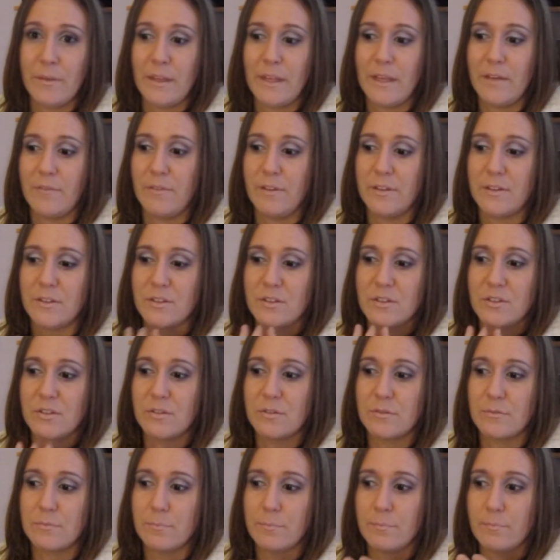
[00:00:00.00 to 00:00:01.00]
if it's
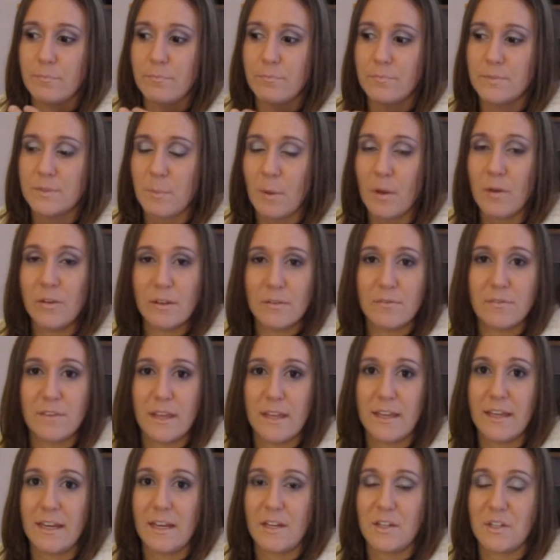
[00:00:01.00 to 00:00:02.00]
small enough
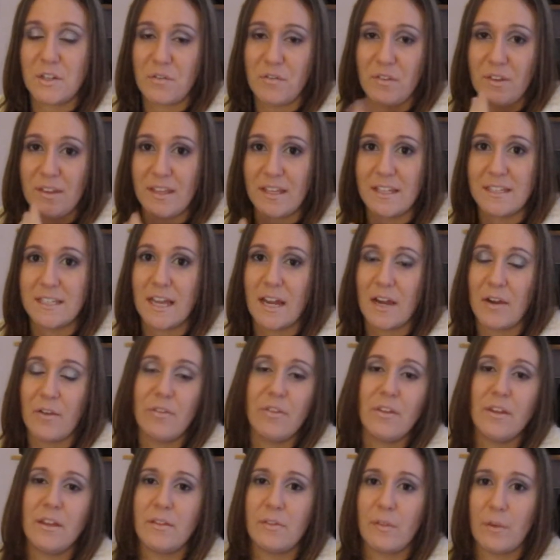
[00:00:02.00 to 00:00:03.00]
they can actually fit the entire
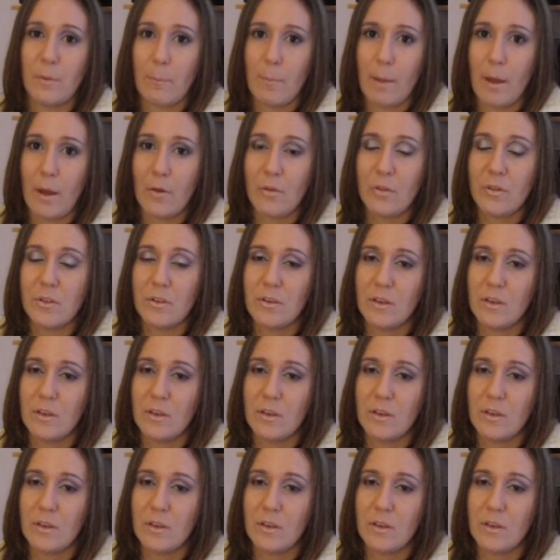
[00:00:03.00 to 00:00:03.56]
thing in their mouth,